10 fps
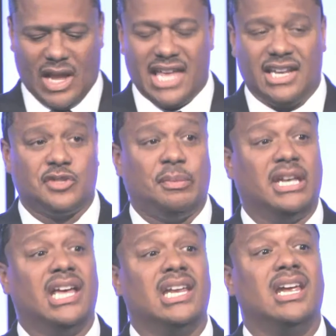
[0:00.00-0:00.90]
And it's
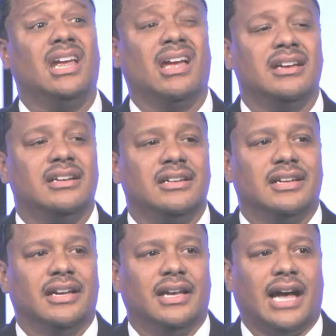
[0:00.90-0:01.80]
beginning,
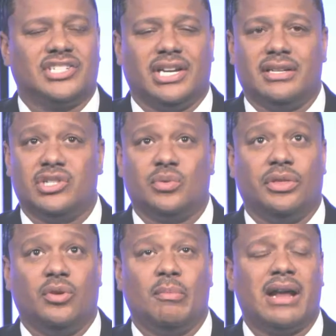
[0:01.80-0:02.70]
I shared this
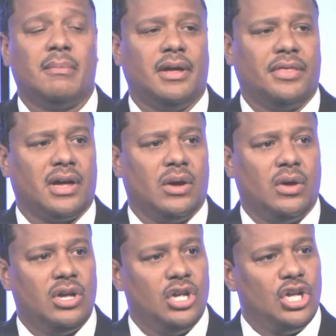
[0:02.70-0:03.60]
with you about a month ago,
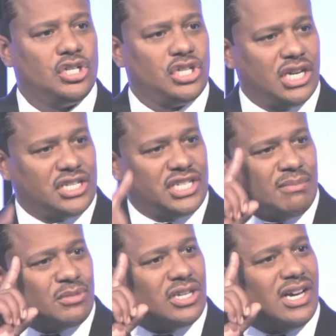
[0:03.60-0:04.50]
to
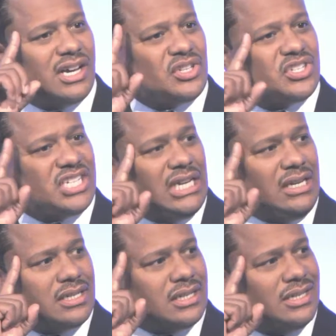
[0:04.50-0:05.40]
attempt to
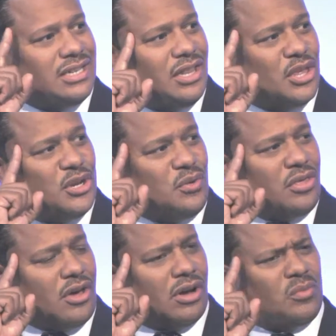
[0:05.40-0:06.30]
unseat the new
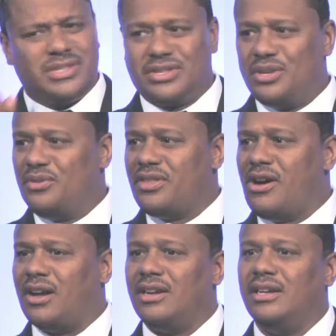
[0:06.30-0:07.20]
thought. What's the new
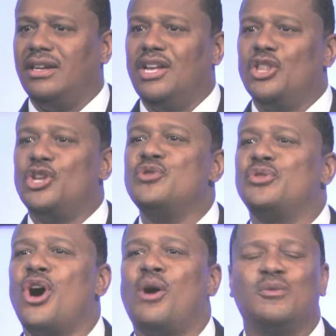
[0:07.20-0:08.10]
thought? The new
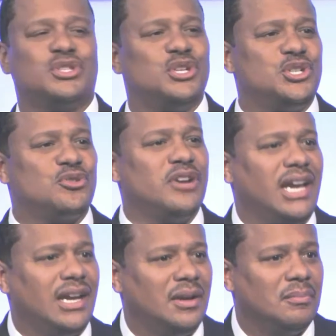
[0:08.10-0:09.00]
thought was the
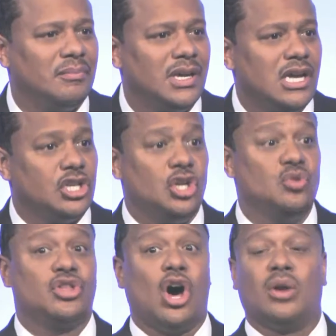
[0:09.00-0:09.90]
dream. The
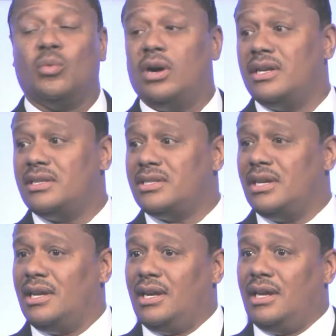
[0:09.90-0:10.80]
new thought
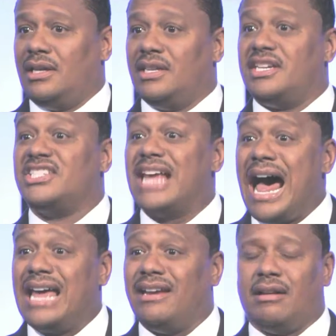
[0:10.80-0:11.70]
was the
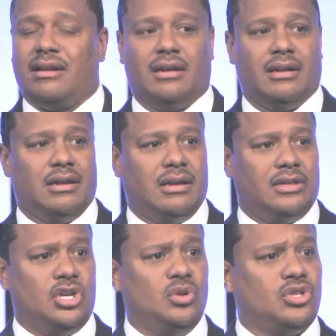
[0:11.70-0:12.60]
desire.
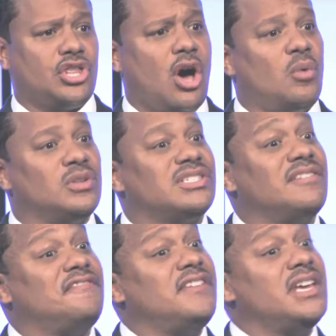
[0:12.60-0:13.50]
The new thought was
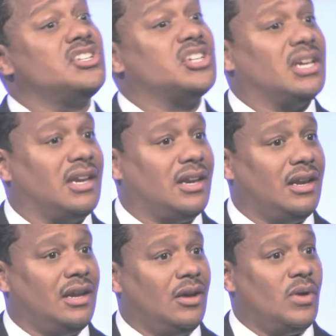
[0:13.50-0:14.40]
the vision.
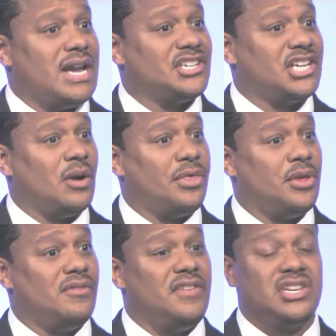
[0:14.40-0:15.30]
What did I share with
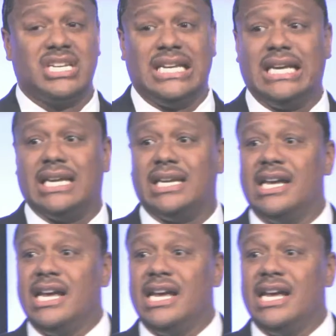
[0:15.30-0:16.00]
you the vision did?